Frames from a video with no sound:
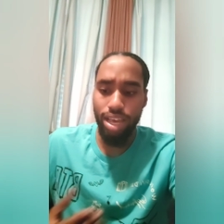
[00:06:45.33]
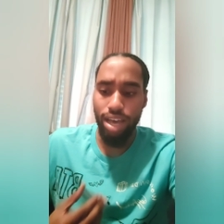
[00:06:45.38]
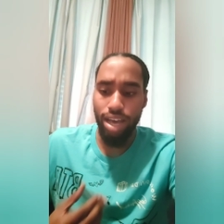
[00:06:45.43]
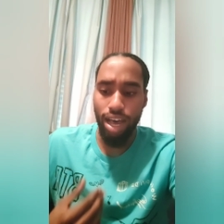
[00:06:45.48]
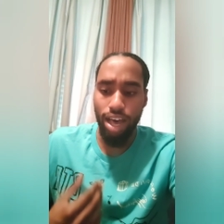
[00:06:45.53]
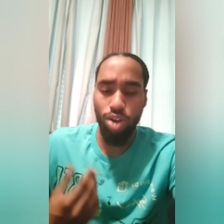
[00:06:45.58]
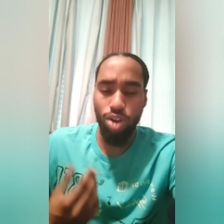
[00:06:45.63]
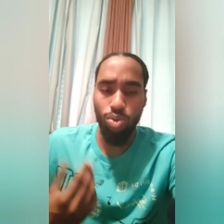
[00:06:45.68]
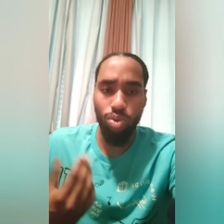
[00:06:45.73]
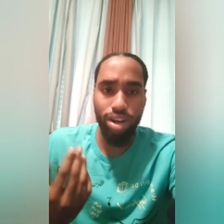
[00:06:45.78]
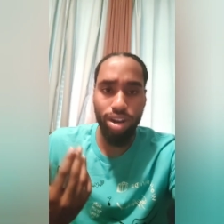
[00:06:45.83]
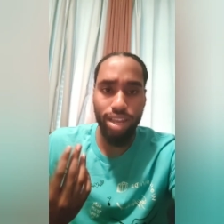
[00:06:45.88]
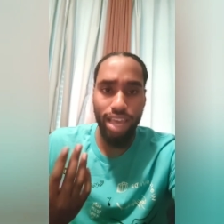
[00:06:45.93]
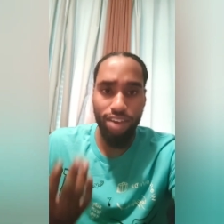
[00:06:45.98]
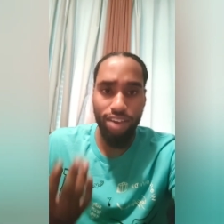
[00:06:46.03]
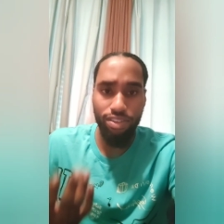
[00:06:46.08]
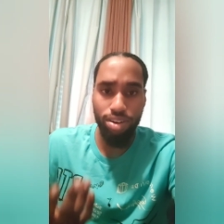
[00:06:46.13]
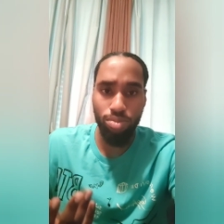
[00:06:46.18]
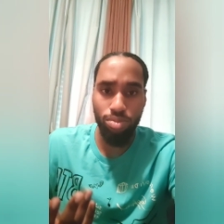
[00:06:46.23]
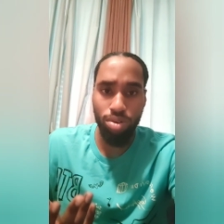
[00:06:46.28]
I don't want to
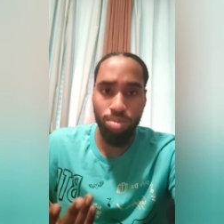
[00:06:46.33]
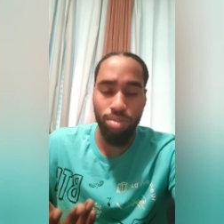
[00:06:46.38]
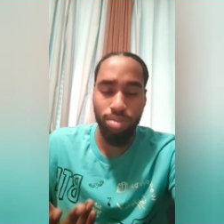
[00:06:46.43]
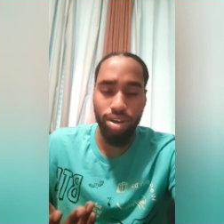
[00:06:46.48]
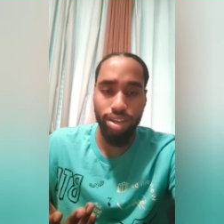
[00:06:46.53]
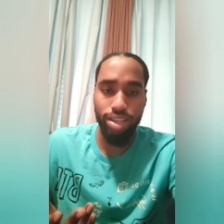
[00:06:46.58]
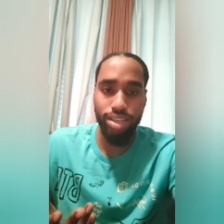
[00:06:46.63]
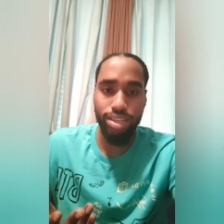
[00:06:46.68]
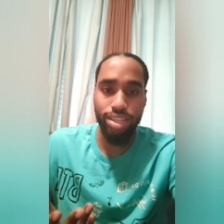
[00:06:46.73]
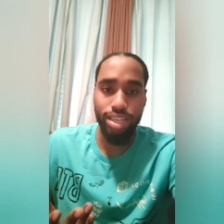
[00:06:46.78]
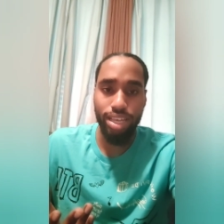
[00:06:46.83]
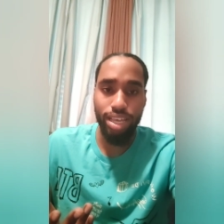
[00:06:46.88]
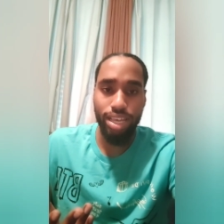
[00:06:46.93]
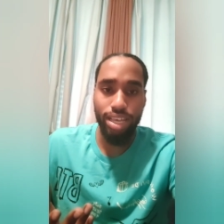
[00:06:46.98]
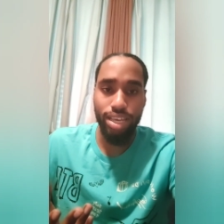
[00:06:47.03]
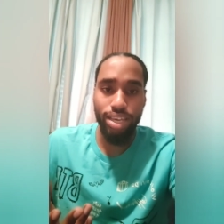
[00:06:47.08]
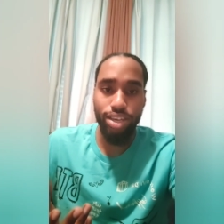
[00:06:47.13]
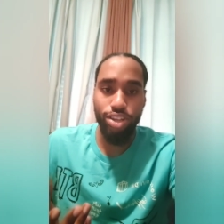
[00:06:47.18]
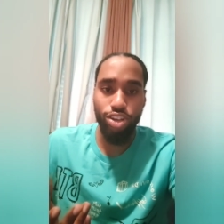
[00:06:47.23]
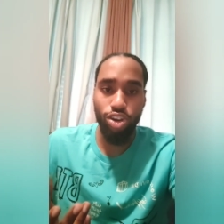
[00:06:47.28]
have any more money
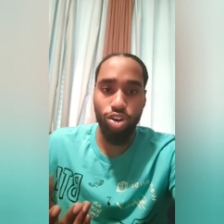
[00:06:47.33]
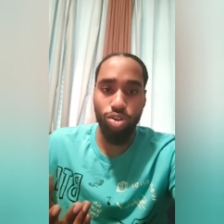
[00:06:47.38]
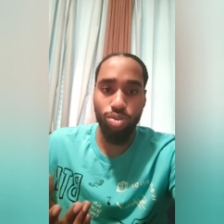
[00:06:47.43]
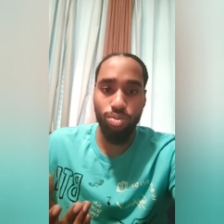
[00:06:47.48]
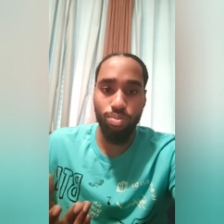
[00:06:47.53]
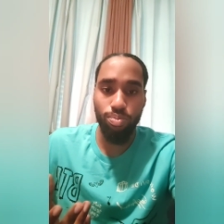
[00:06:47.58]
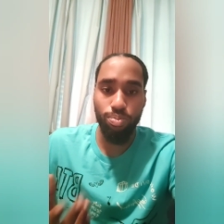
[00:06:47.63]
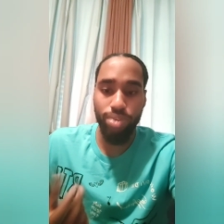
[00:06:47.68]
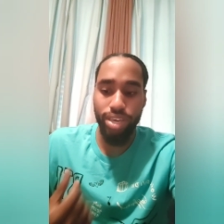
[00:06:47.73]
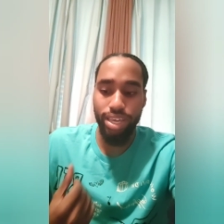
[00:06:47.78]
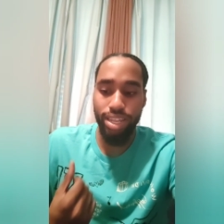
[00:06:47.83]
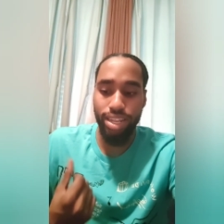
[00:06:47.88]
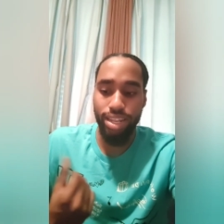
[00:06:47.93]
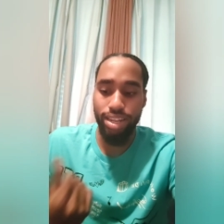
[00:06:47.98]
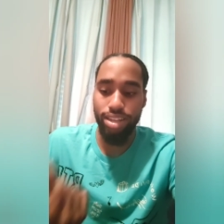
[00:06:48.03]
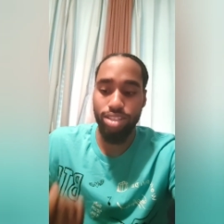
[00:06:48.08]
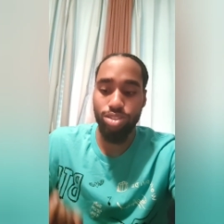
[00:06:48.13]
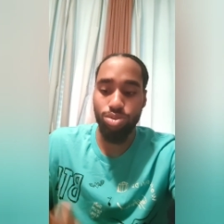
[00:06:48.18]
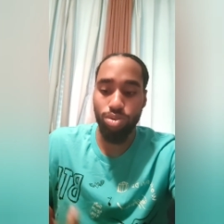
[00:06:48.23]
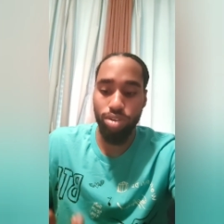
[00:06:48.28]
being
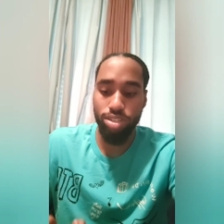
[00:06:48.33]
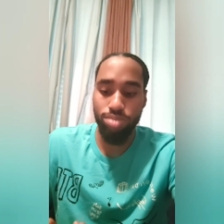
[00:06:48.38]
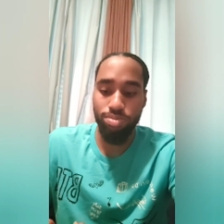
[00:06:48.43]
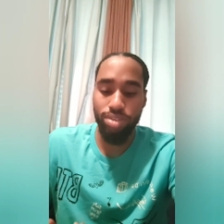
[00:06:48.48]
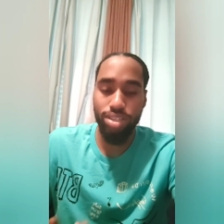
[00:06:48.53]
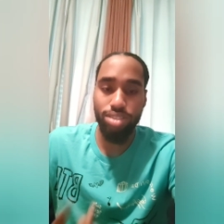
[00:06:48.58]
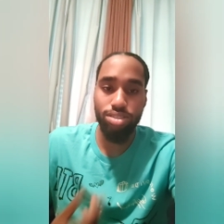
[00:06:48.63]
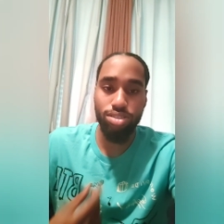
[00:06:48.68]
lended towards me.